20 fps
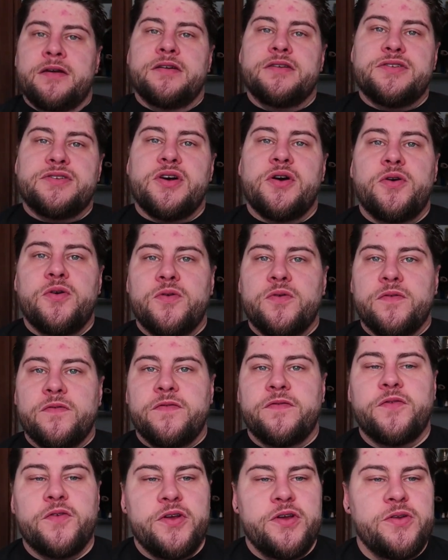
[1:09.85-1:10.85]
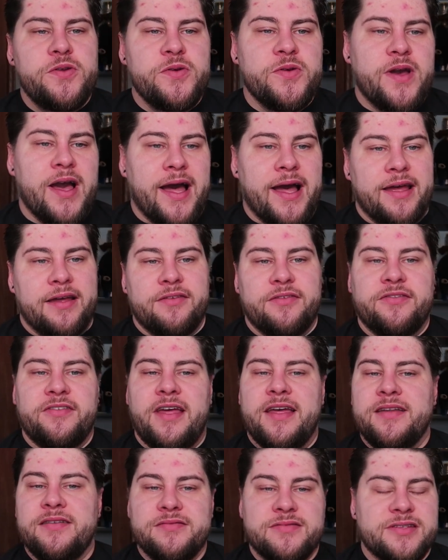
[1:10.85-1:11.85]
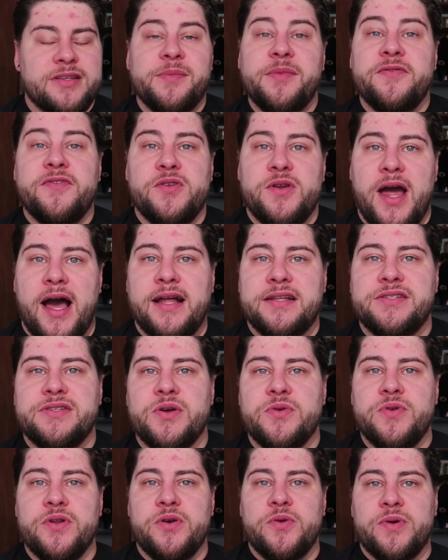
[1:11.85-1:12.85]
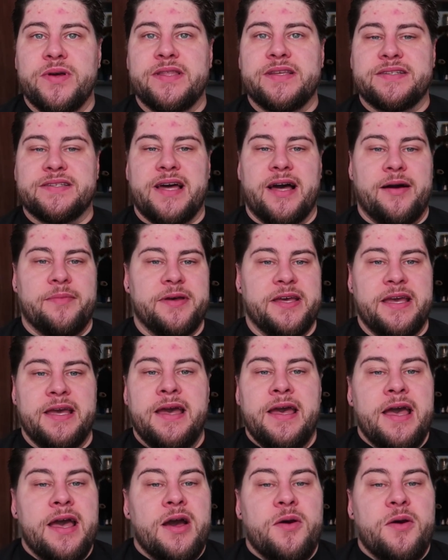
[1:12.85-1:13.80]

So, for you new guys, and some of you not so new in this hobby,